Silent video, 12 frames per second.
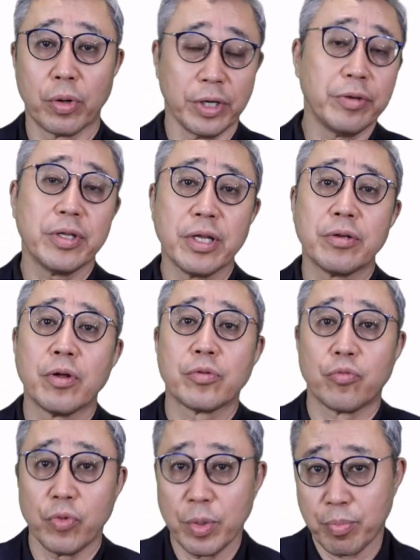If you did not
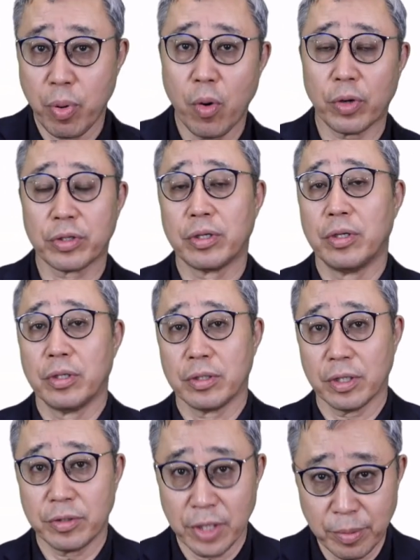report
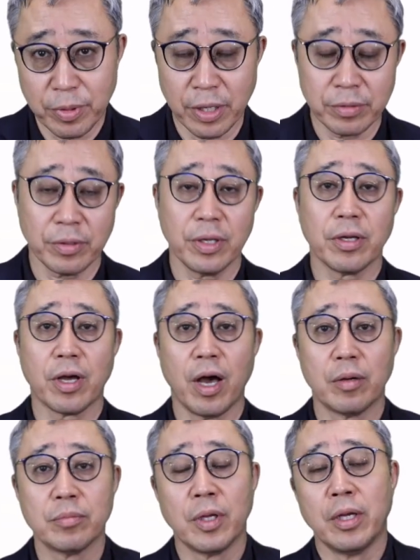the dividend
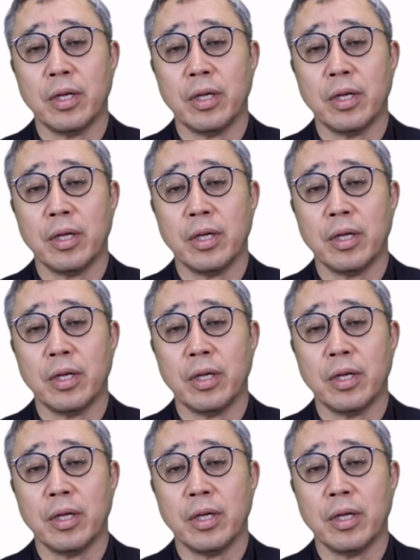income,